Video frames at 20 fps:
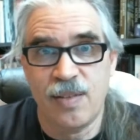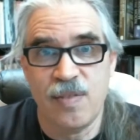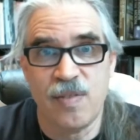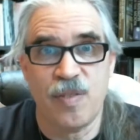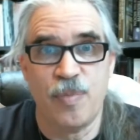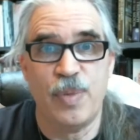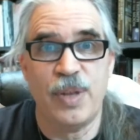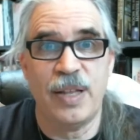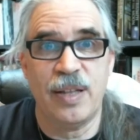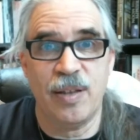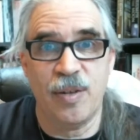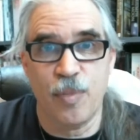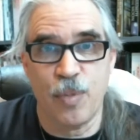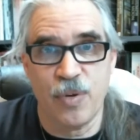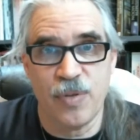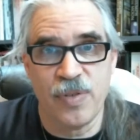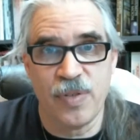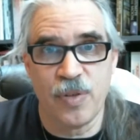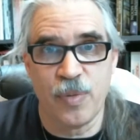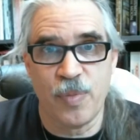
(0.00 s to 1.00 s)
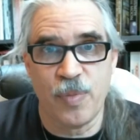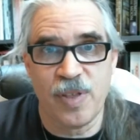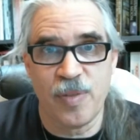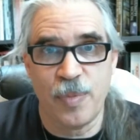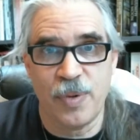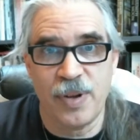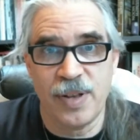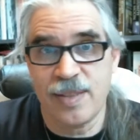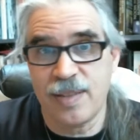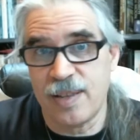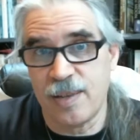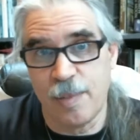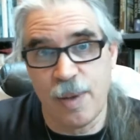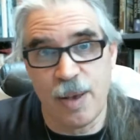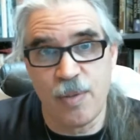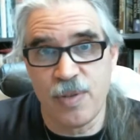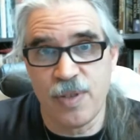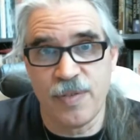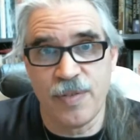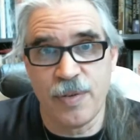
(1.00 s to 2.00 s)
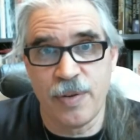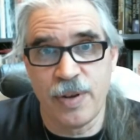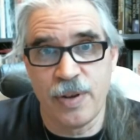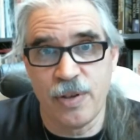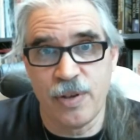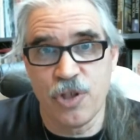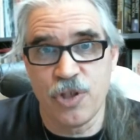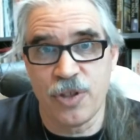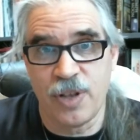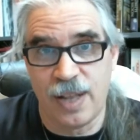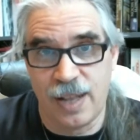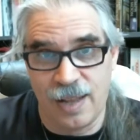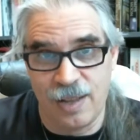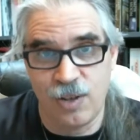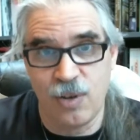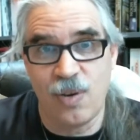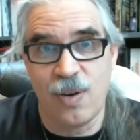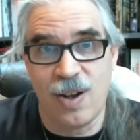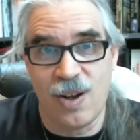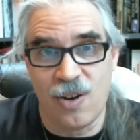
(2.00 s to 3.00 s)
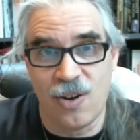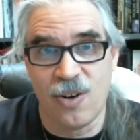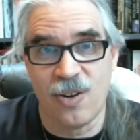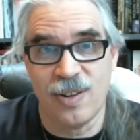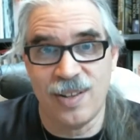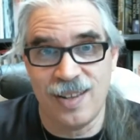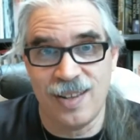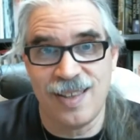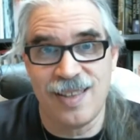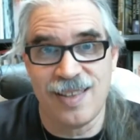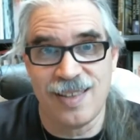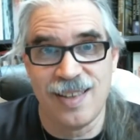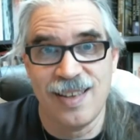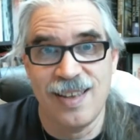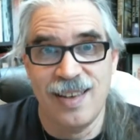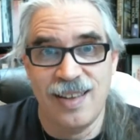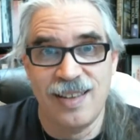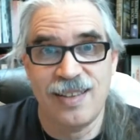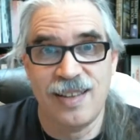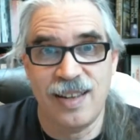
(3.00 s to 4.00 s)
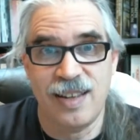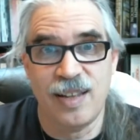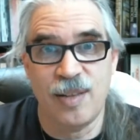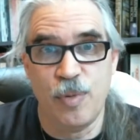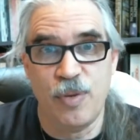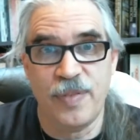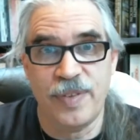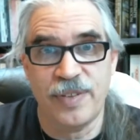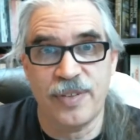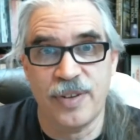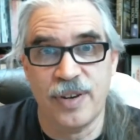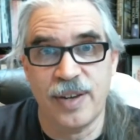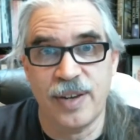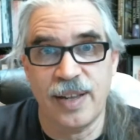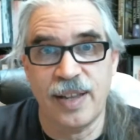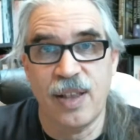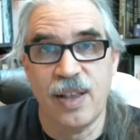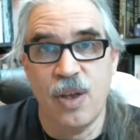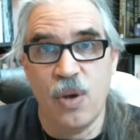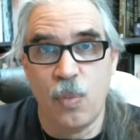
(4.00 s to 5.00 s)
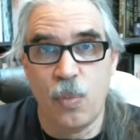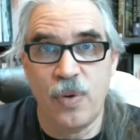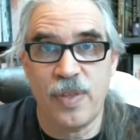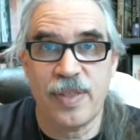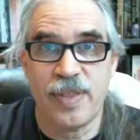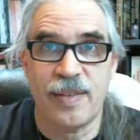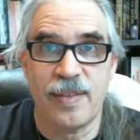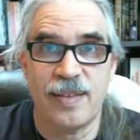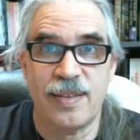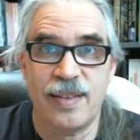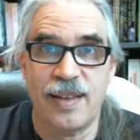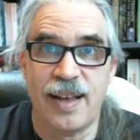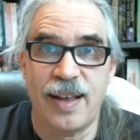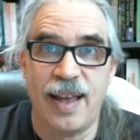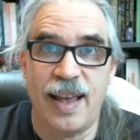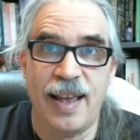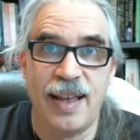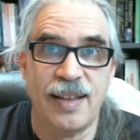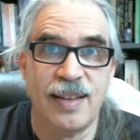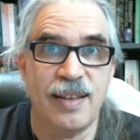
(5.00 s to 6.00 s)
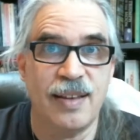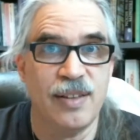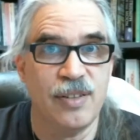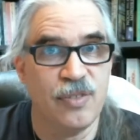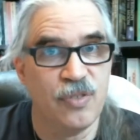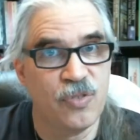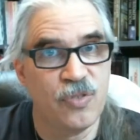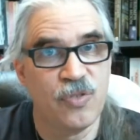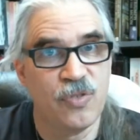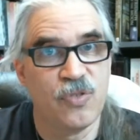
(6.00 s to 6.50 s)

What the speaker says: Used to be in an emergency response team. I was a very good shot. I know how hard it is to hit a moving target with something like a handgun.